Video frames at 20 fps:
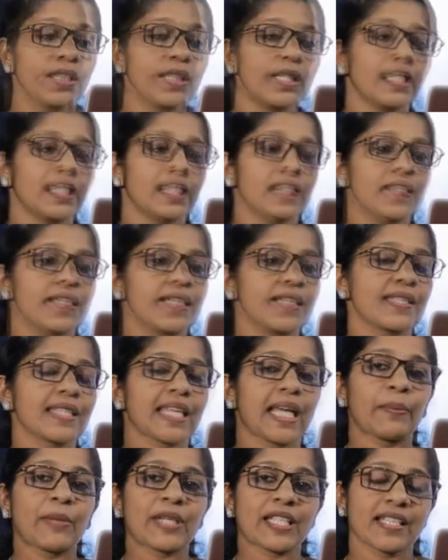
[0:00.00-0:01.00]
Next is
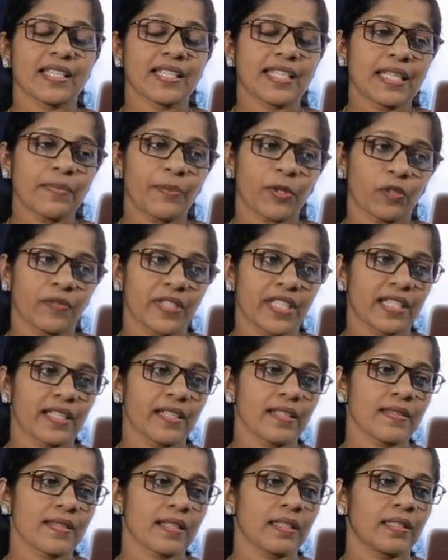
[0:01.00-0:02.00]
emergency
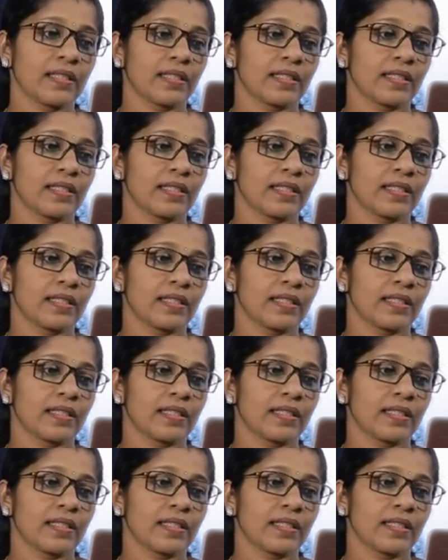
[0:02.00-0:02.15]
provisions.